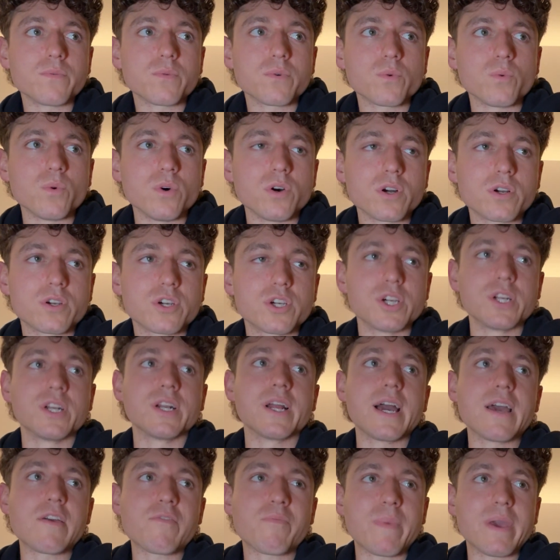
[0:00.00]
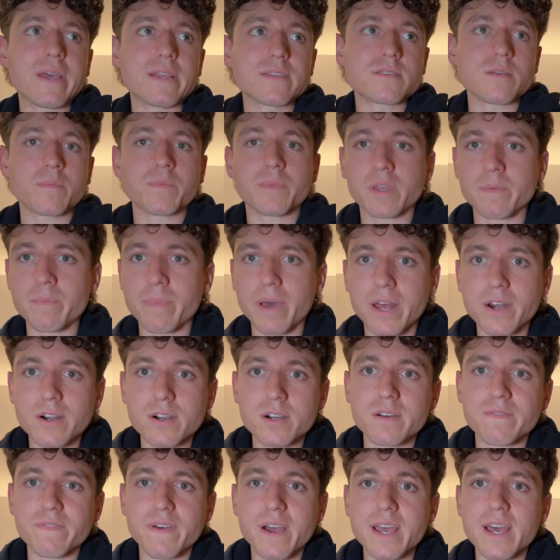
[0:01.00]
well, couldn't I have made something
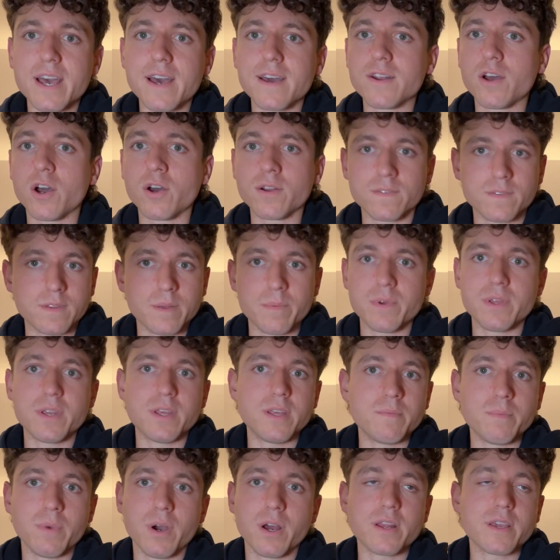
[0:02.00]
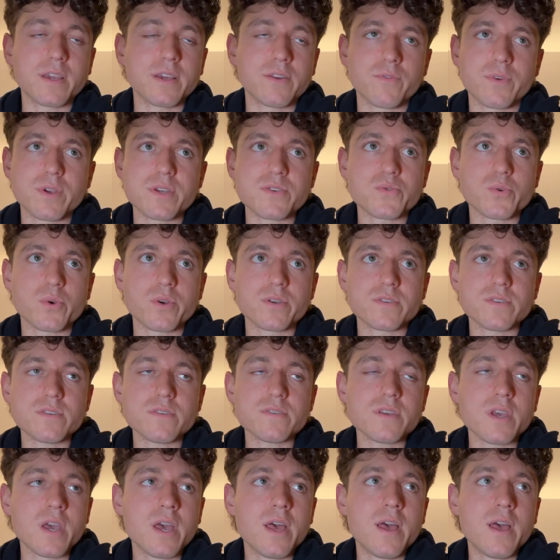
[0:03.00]
better if I had unlimited money and resources?